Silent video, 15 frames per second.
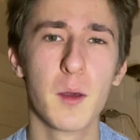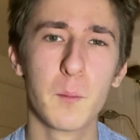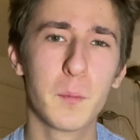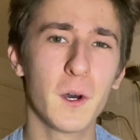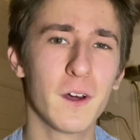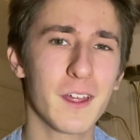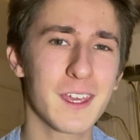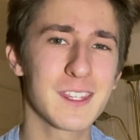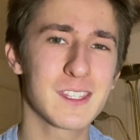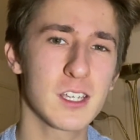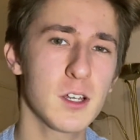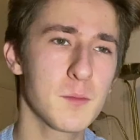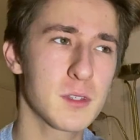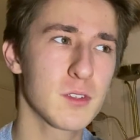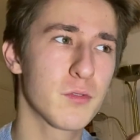But in
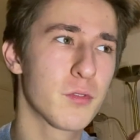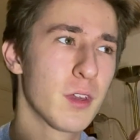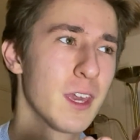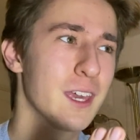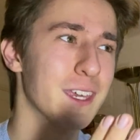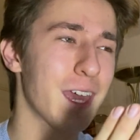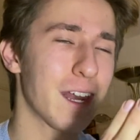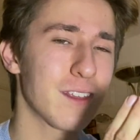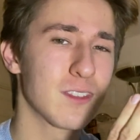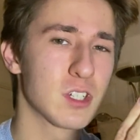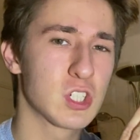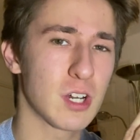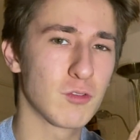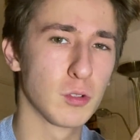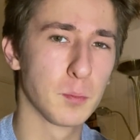terms of getting the
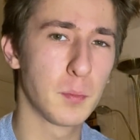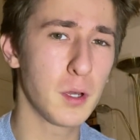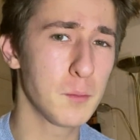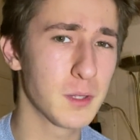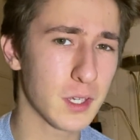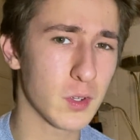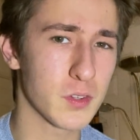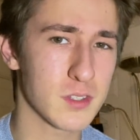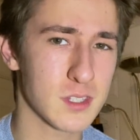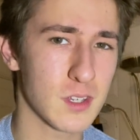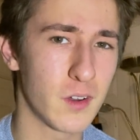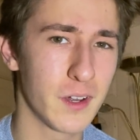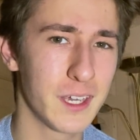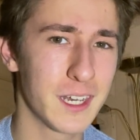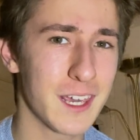general public on
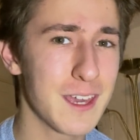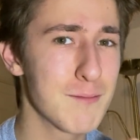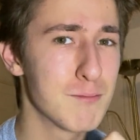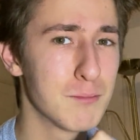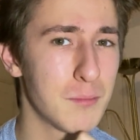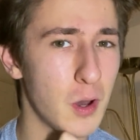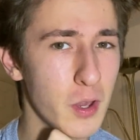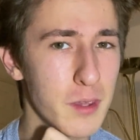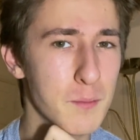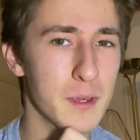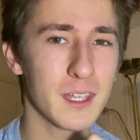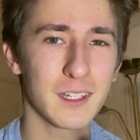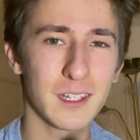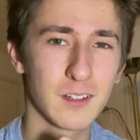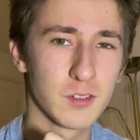side, it might be
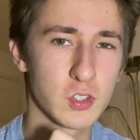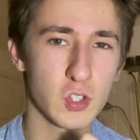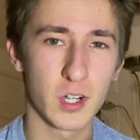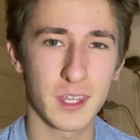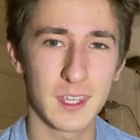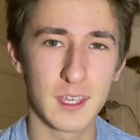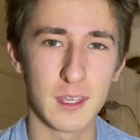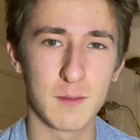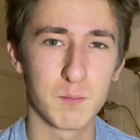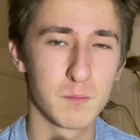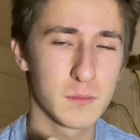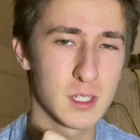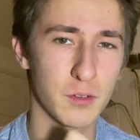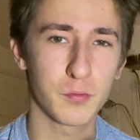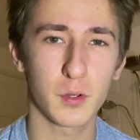a little tricky
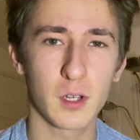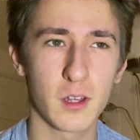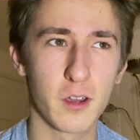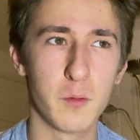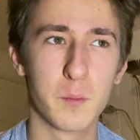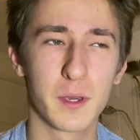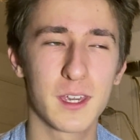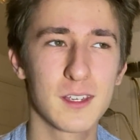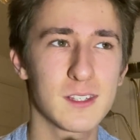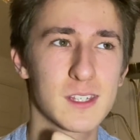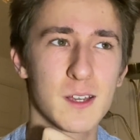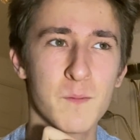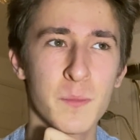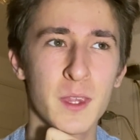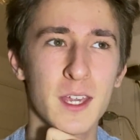to follow, because
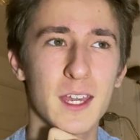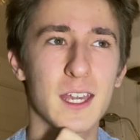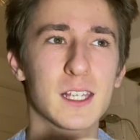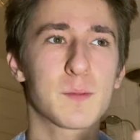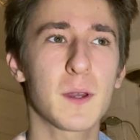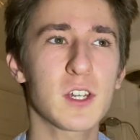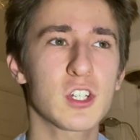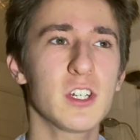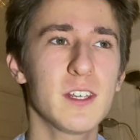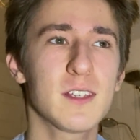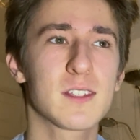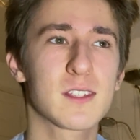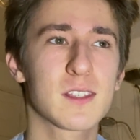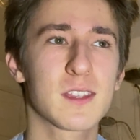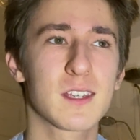especially
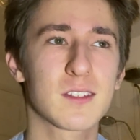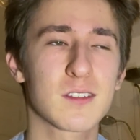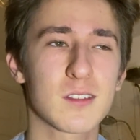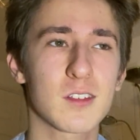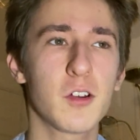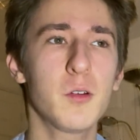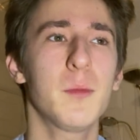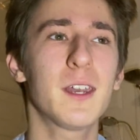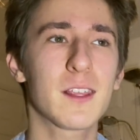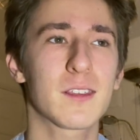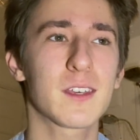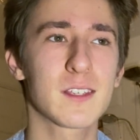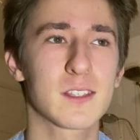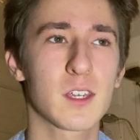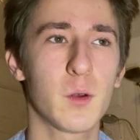as there's so many
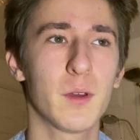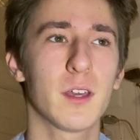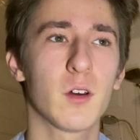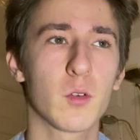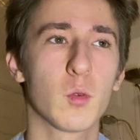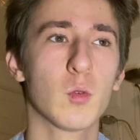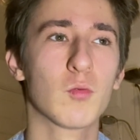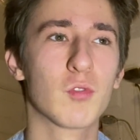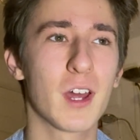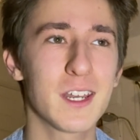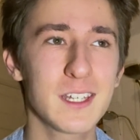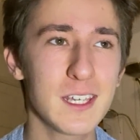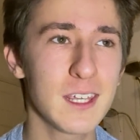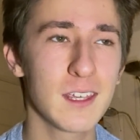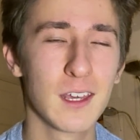things going on
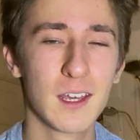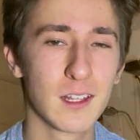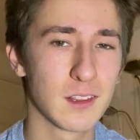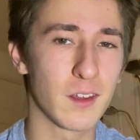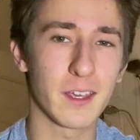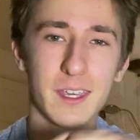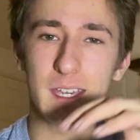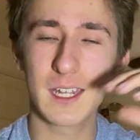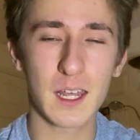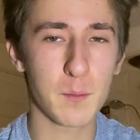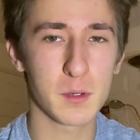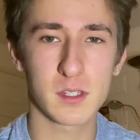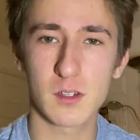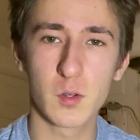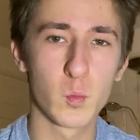already, like in
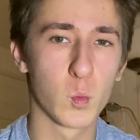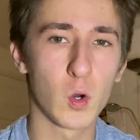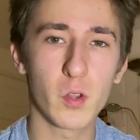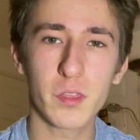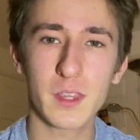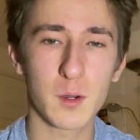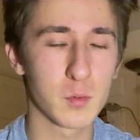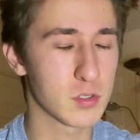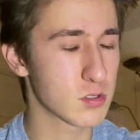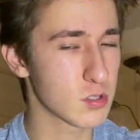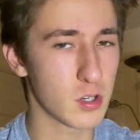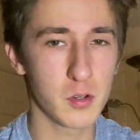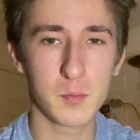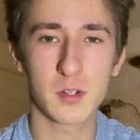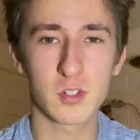episode 1 there was
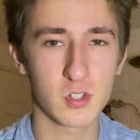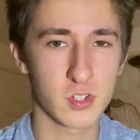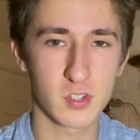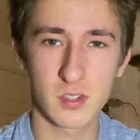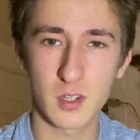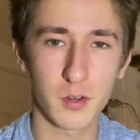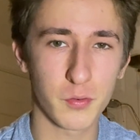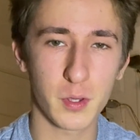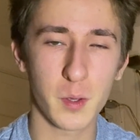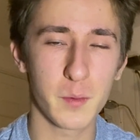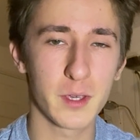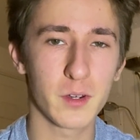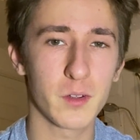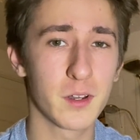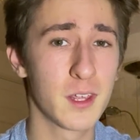so much stuff
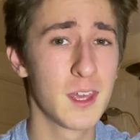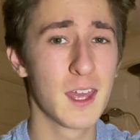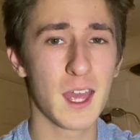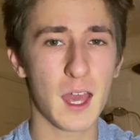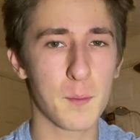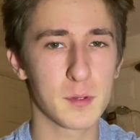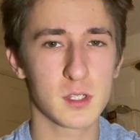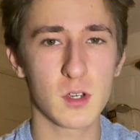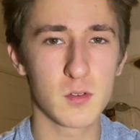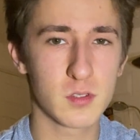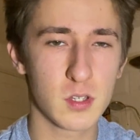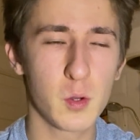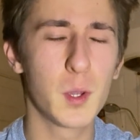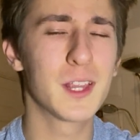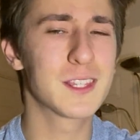going on, episode
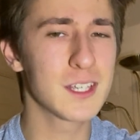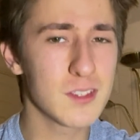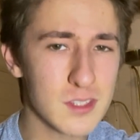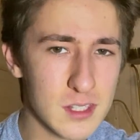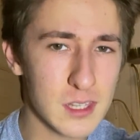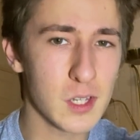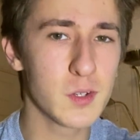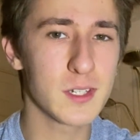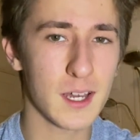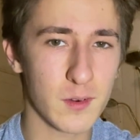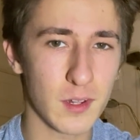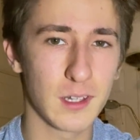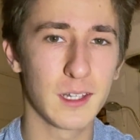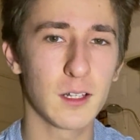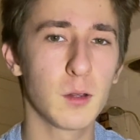2 it did slow down
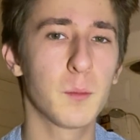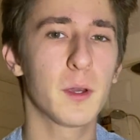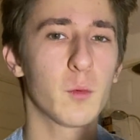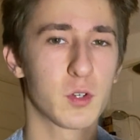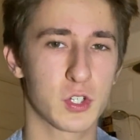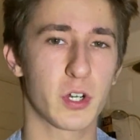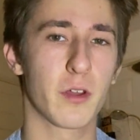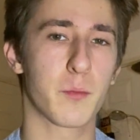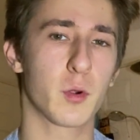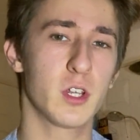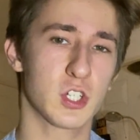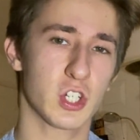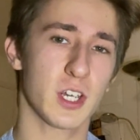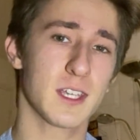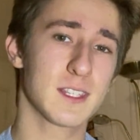a little bit, which I
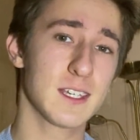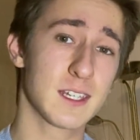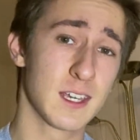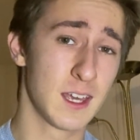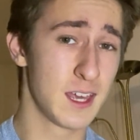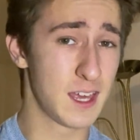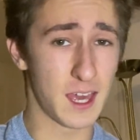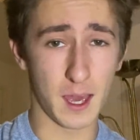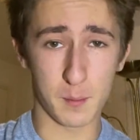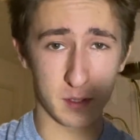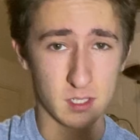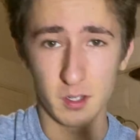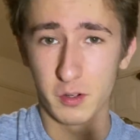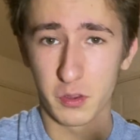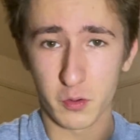appreciated,
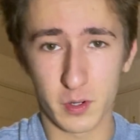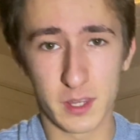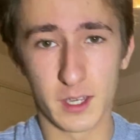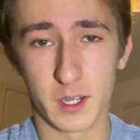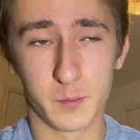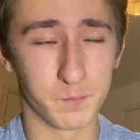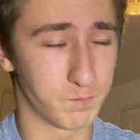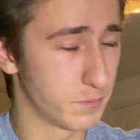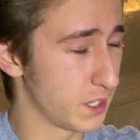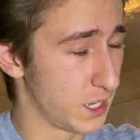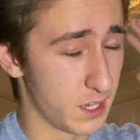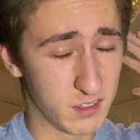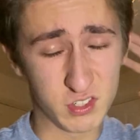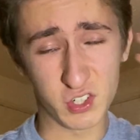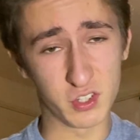episode 3 though,
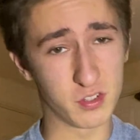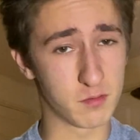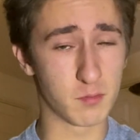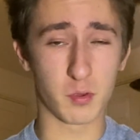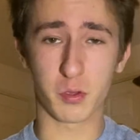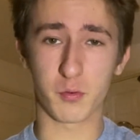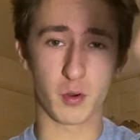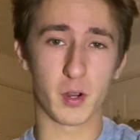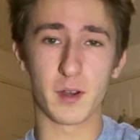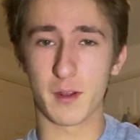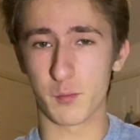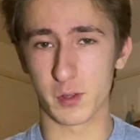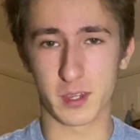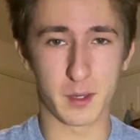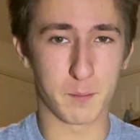it's just thrown
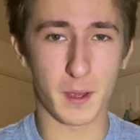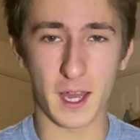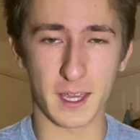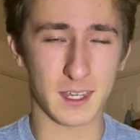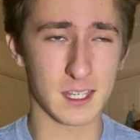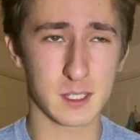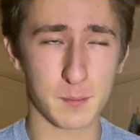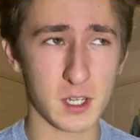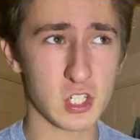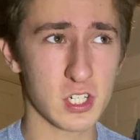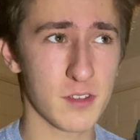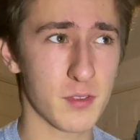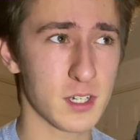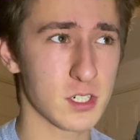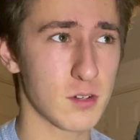everything back, especially
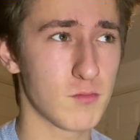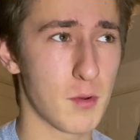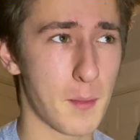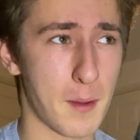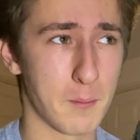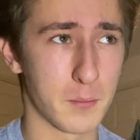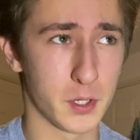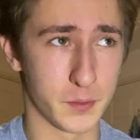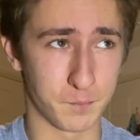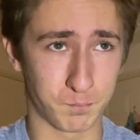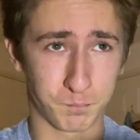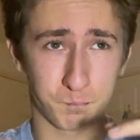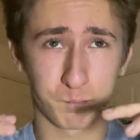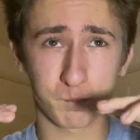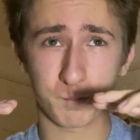if they don't remember
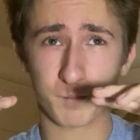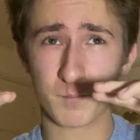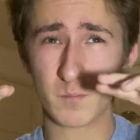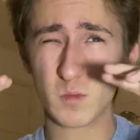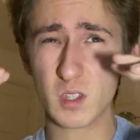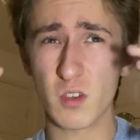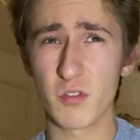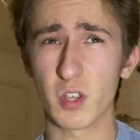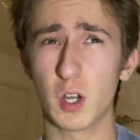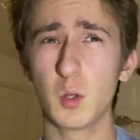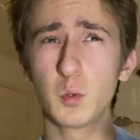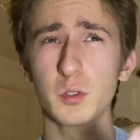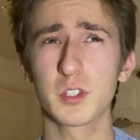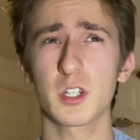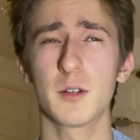the
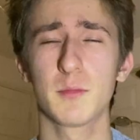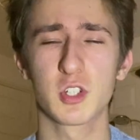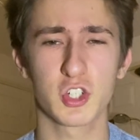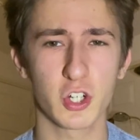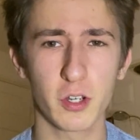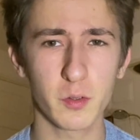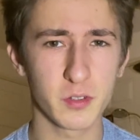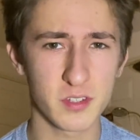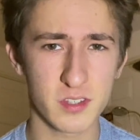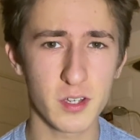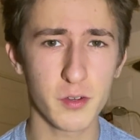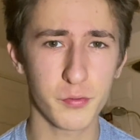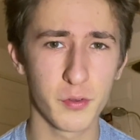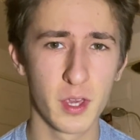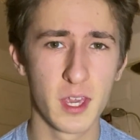whole Timeless Child
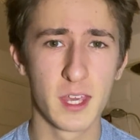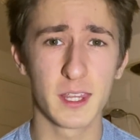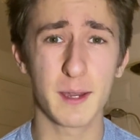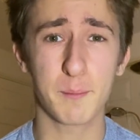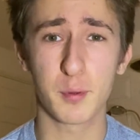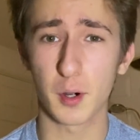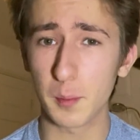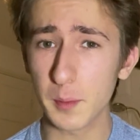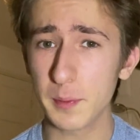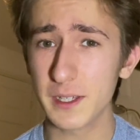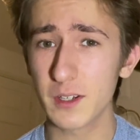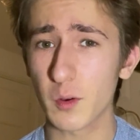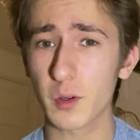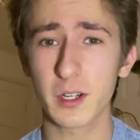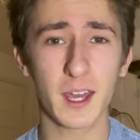stuff, they're probably
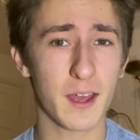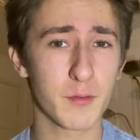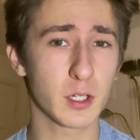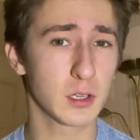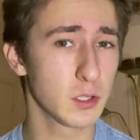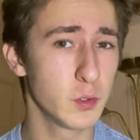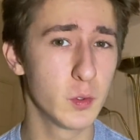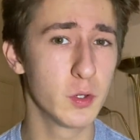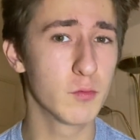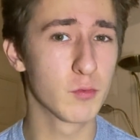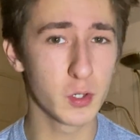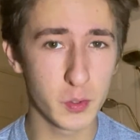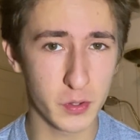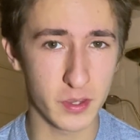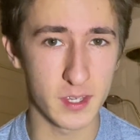not going to have a clue who
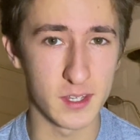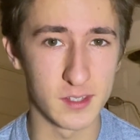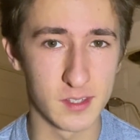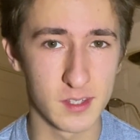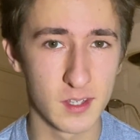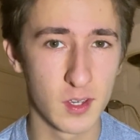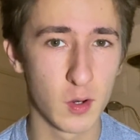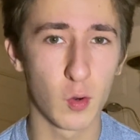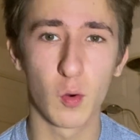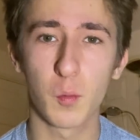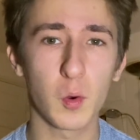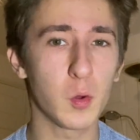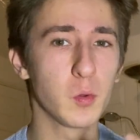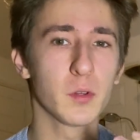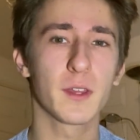Ruth is, or
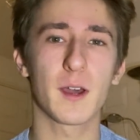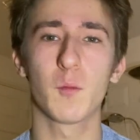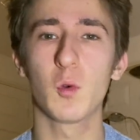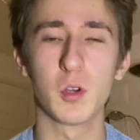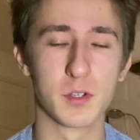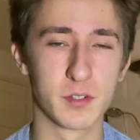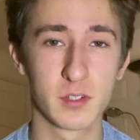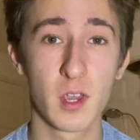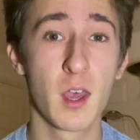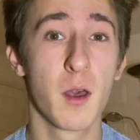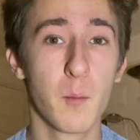what all that was.